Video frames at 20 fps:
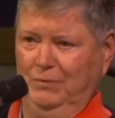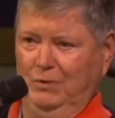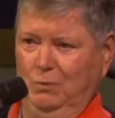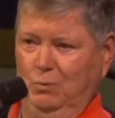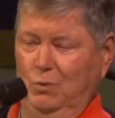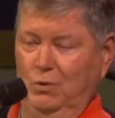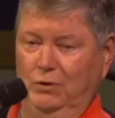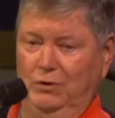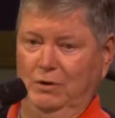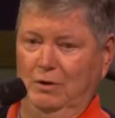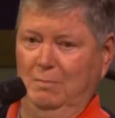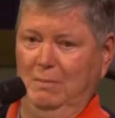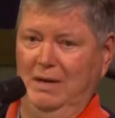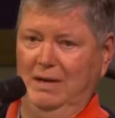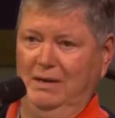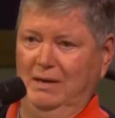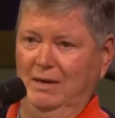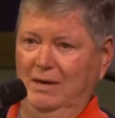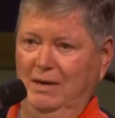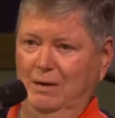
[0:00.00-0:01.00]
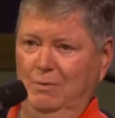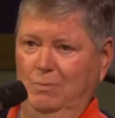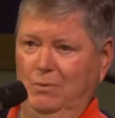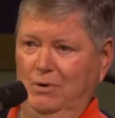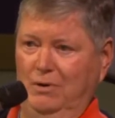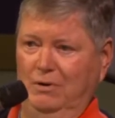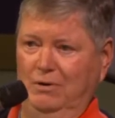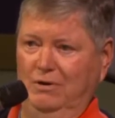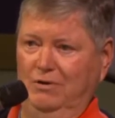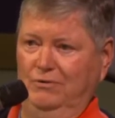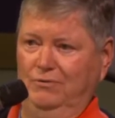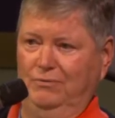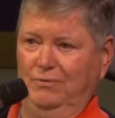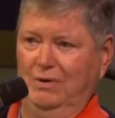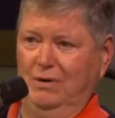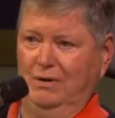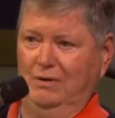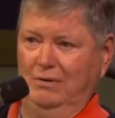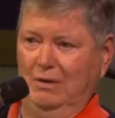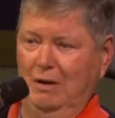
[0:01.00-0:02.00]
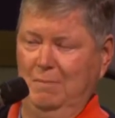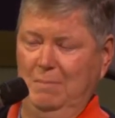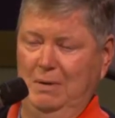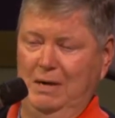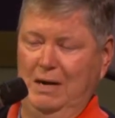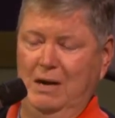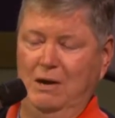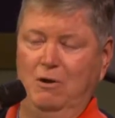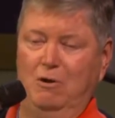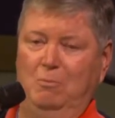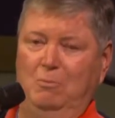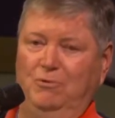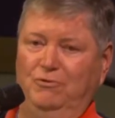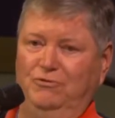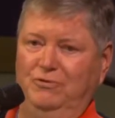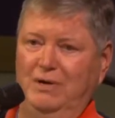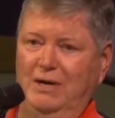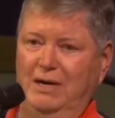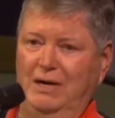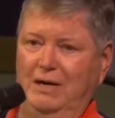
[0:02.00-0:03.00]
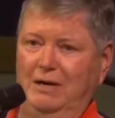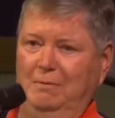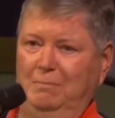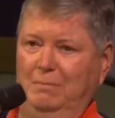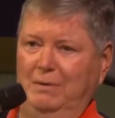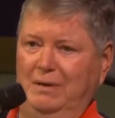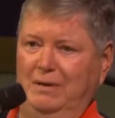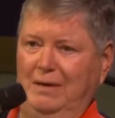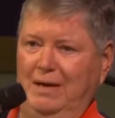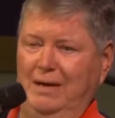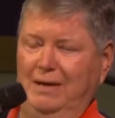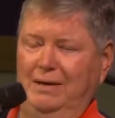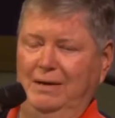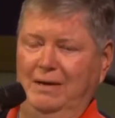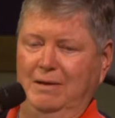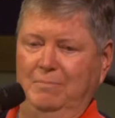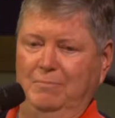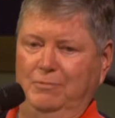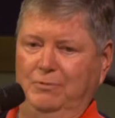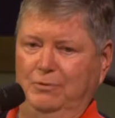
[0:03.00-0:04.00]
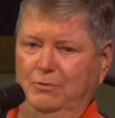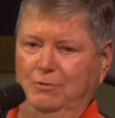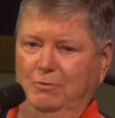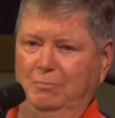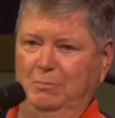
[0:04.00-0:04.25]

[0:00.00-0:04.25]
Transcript: weren't going to make it anywhere near as far as, I mean, I almost died, but I came through.